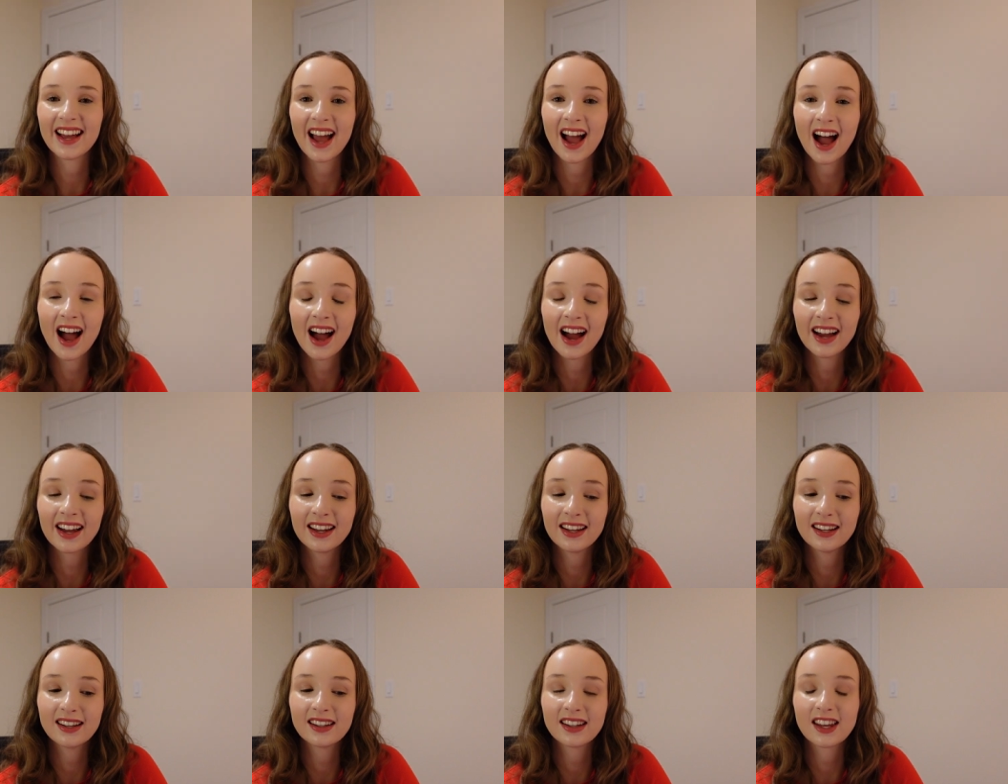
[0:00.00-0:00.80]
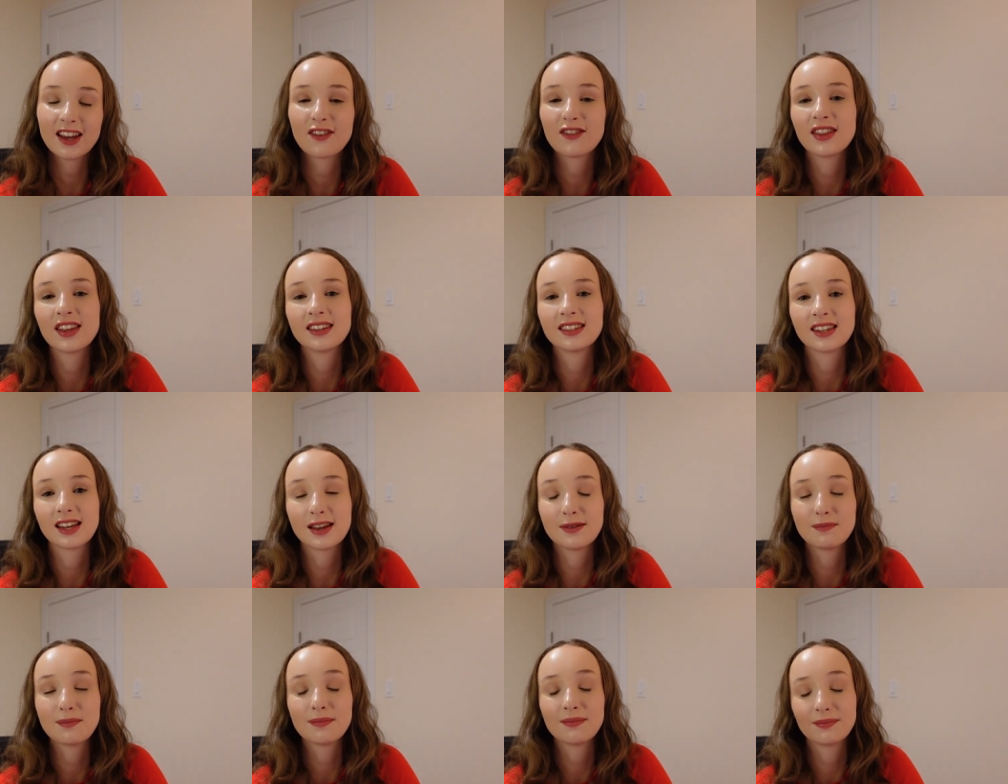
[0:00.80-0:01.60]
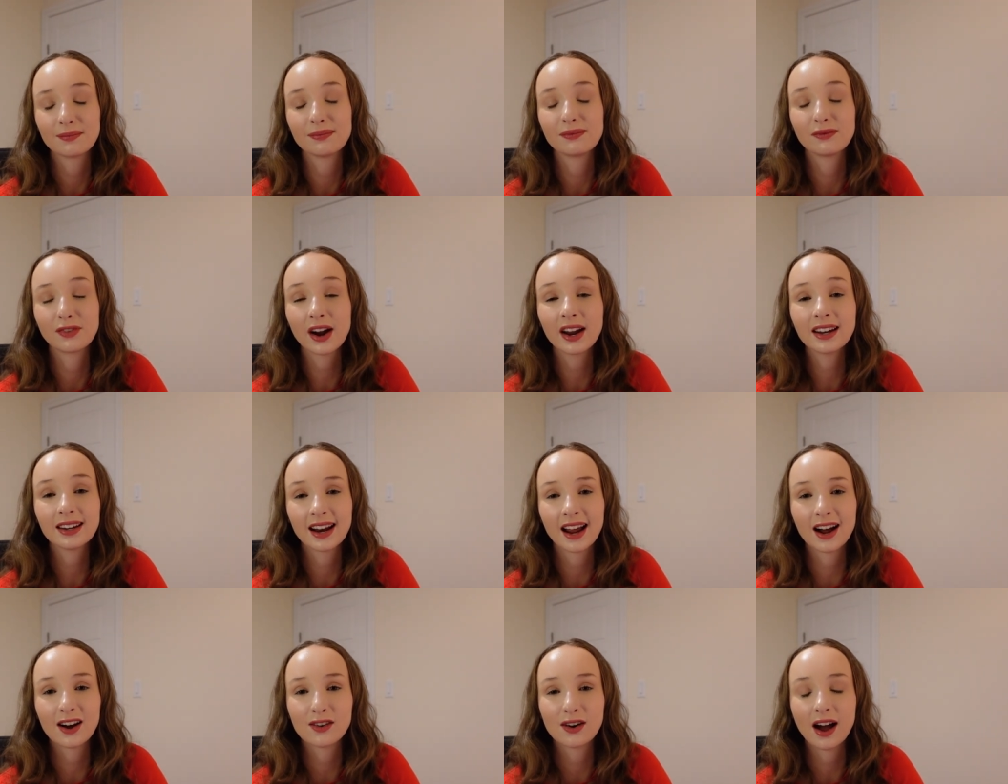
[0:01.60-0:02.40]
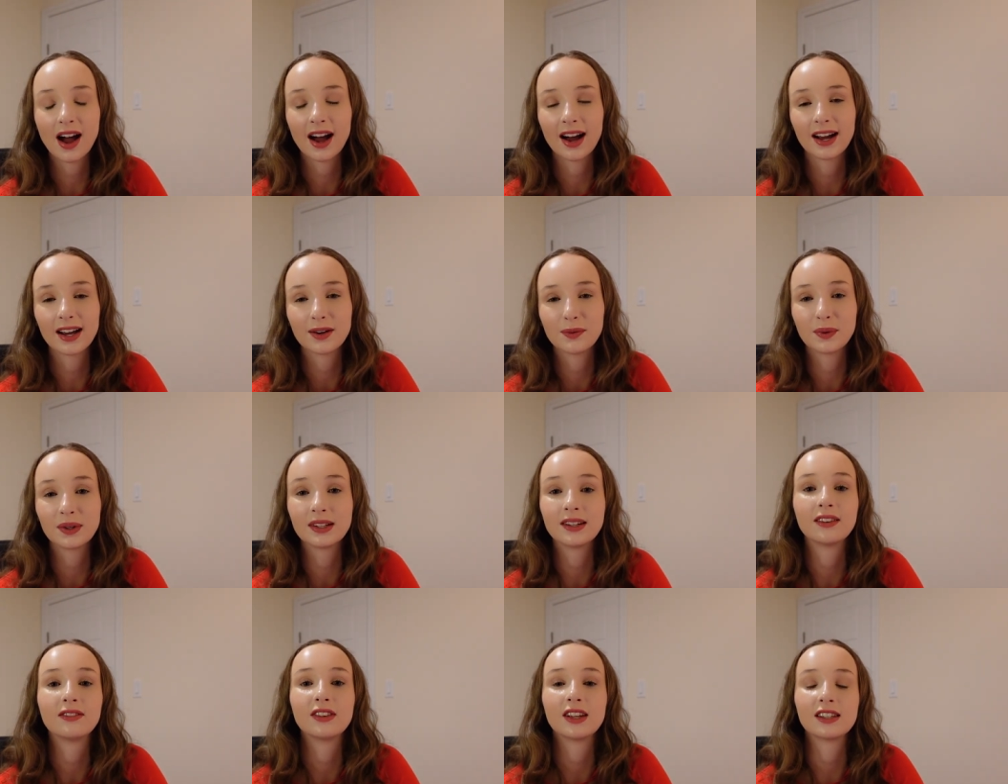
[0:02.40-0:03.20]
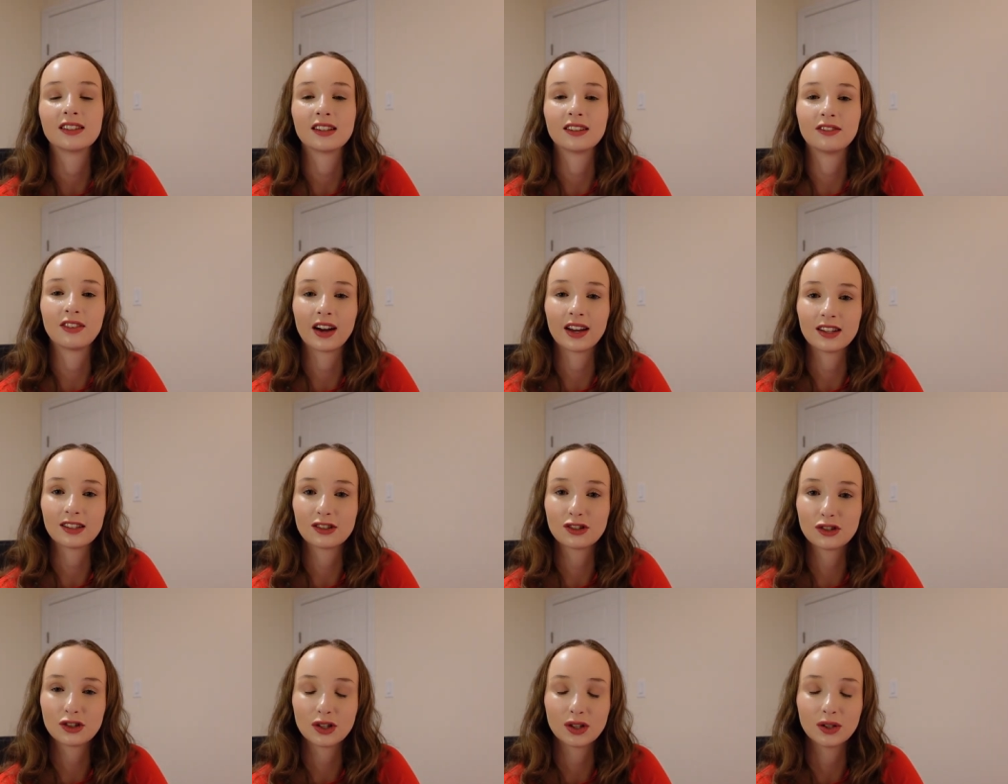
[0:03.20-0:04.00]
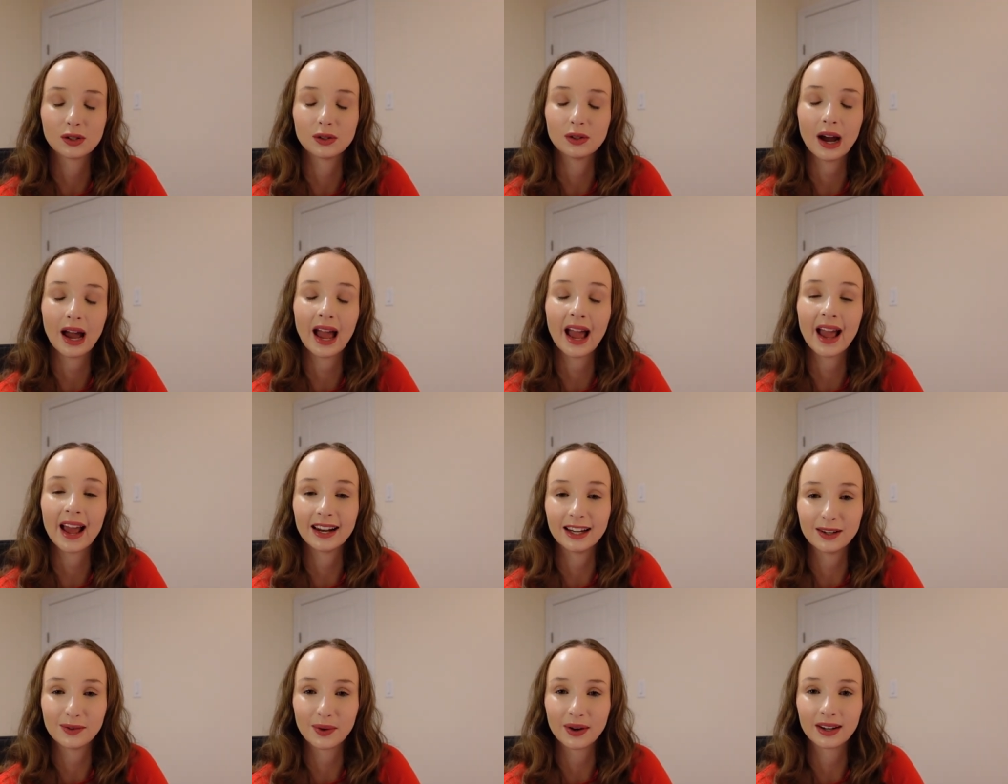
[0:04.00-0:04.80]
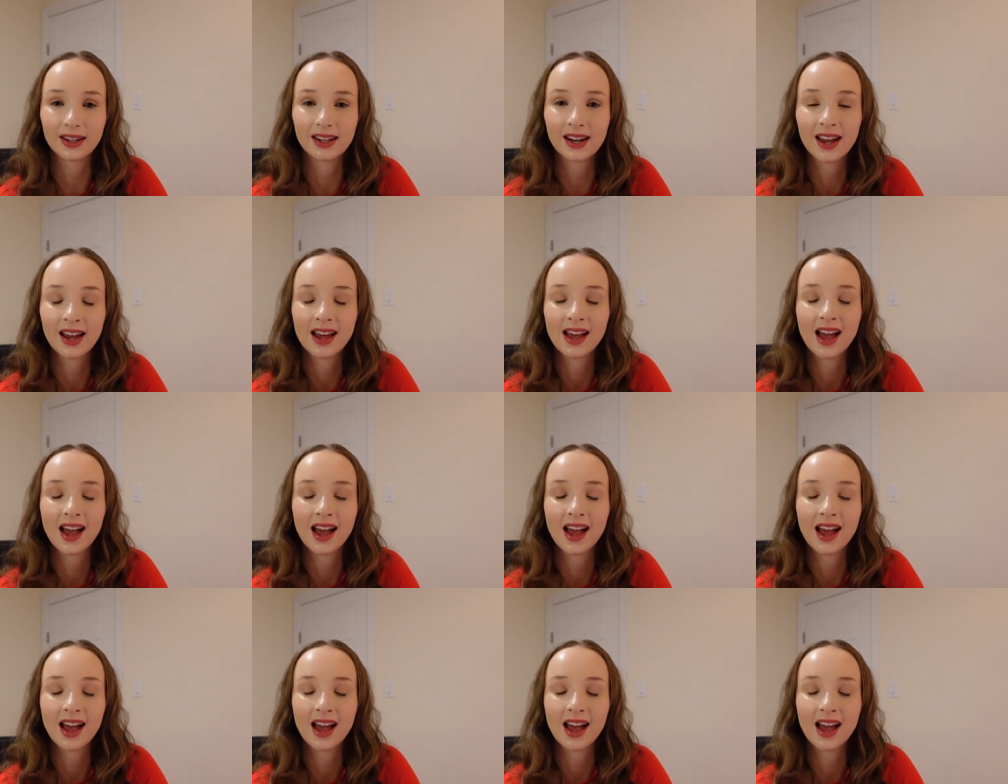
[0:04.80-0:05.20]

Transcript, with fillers: I give this in right now, I would give this advice to anyone.